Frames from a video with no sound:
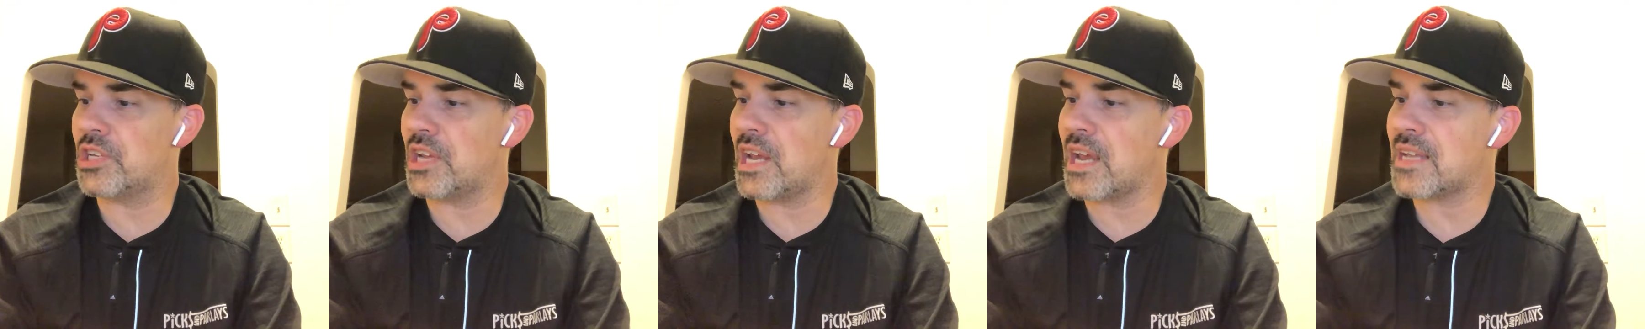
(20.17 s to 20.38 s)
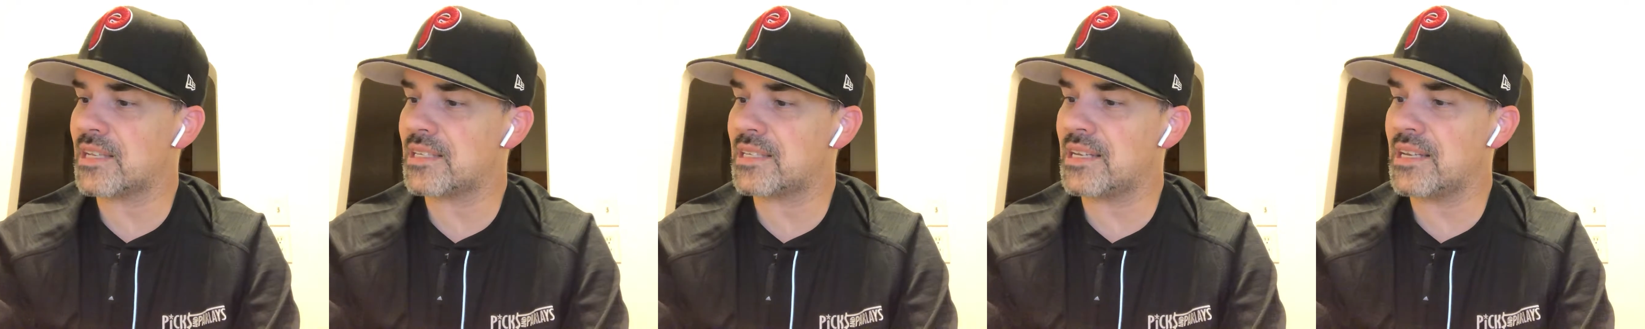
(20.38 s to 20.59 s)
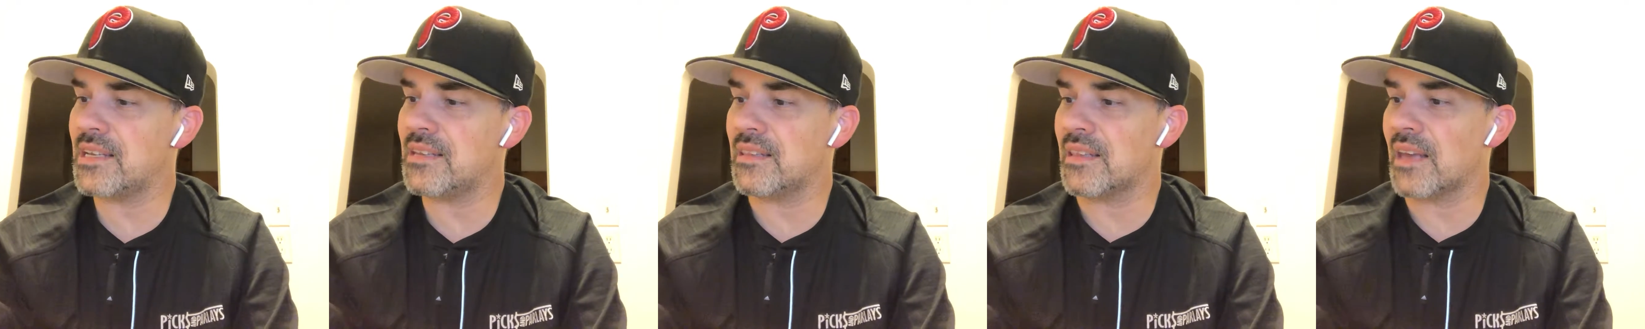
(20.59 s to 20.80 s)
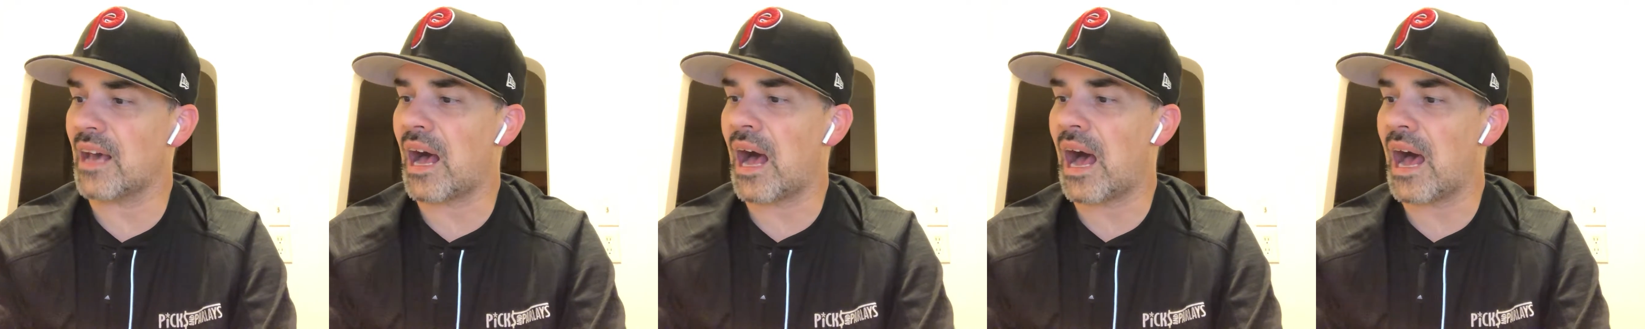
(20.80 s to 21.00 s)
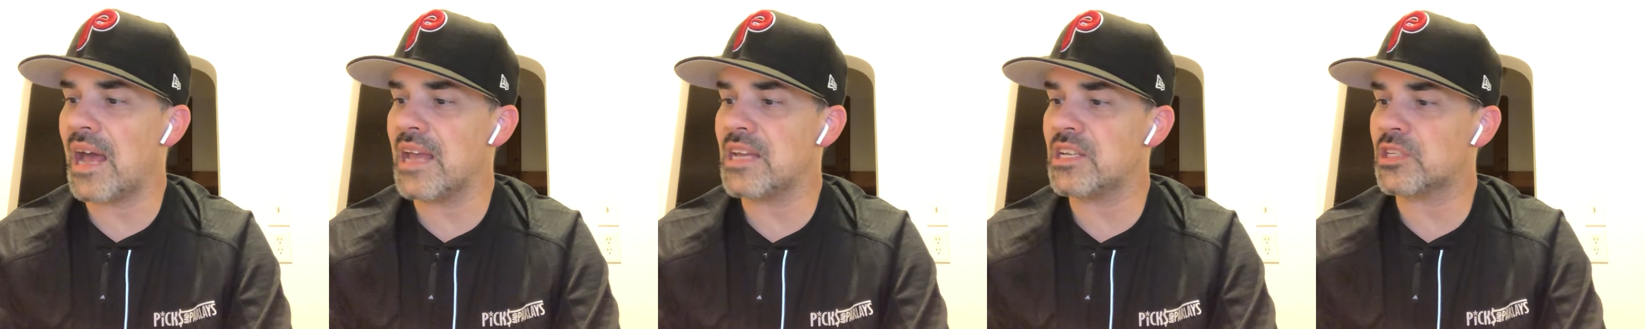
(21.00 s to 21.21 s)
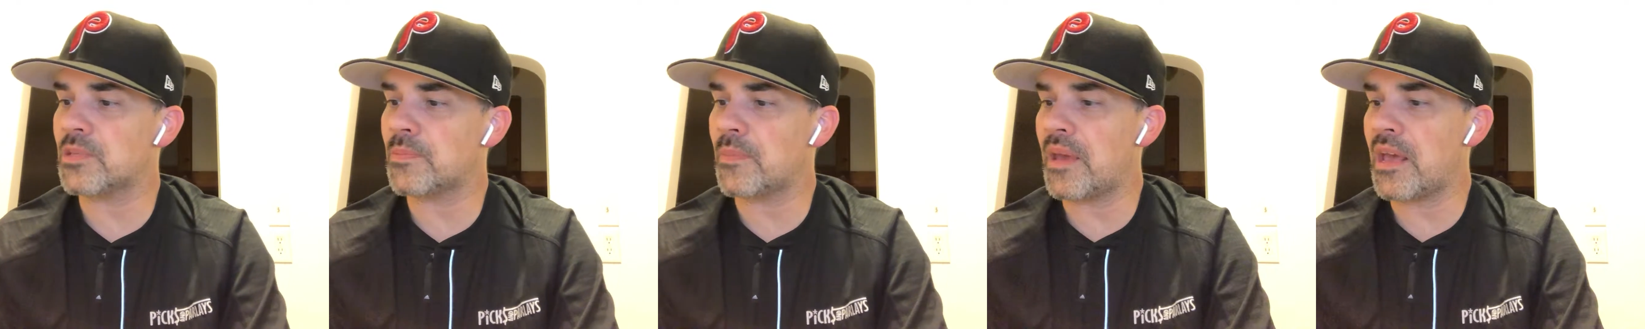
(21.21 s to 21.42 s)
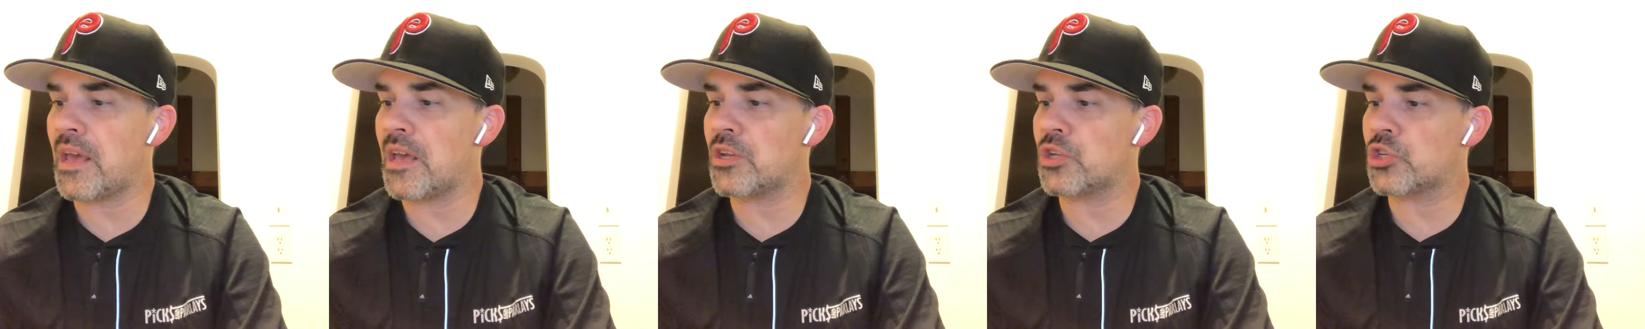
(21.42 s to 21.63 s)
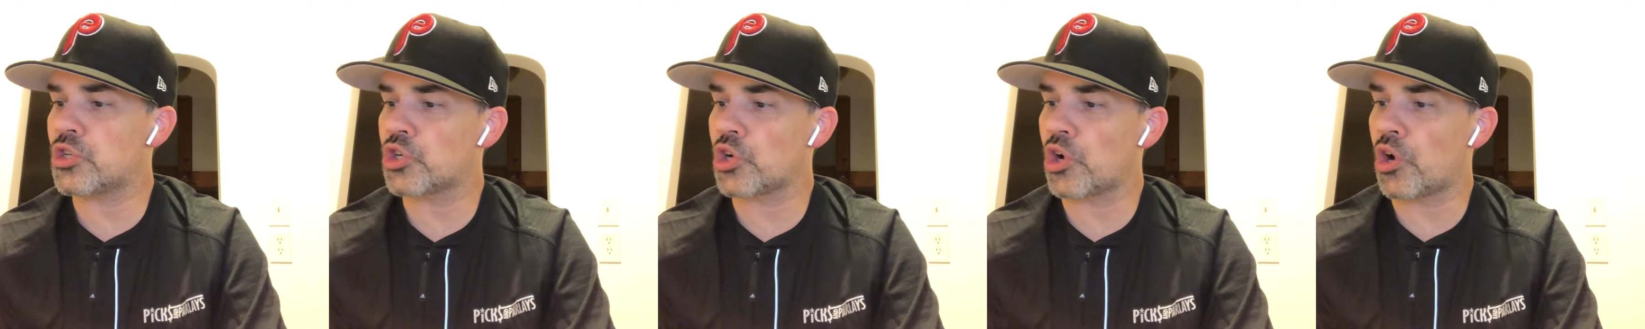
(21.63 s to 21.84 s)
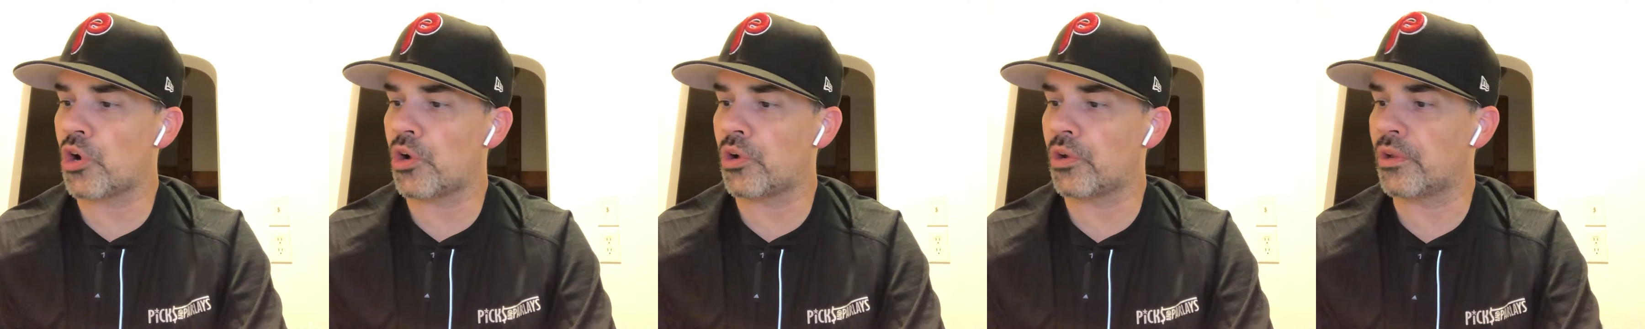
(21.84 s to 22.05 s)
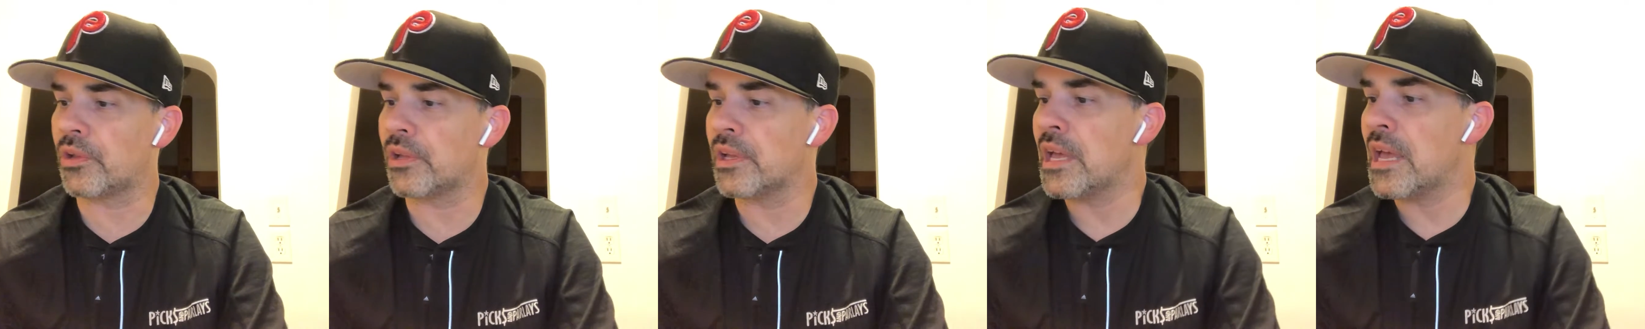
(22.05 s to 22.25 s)
Jesse the Iceman
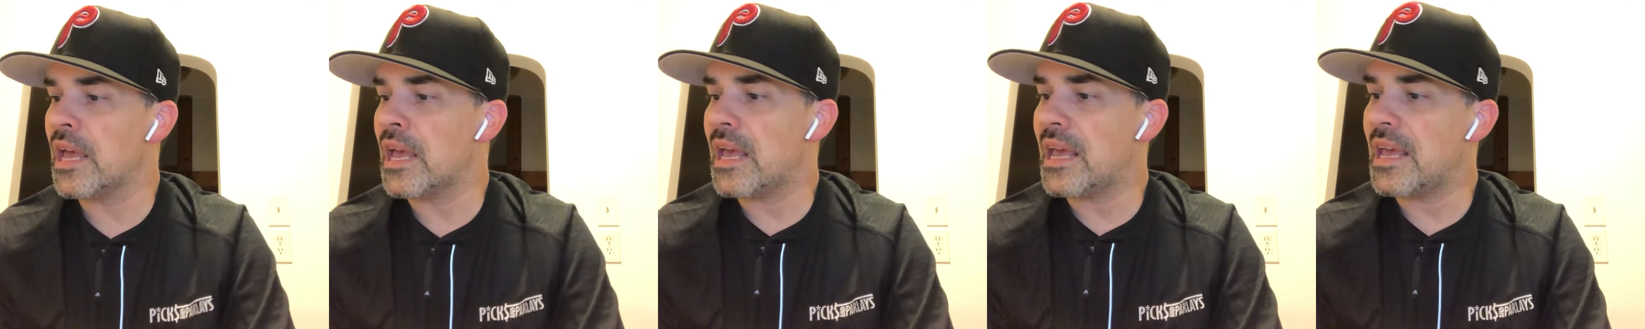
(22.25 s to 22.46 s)
Shull.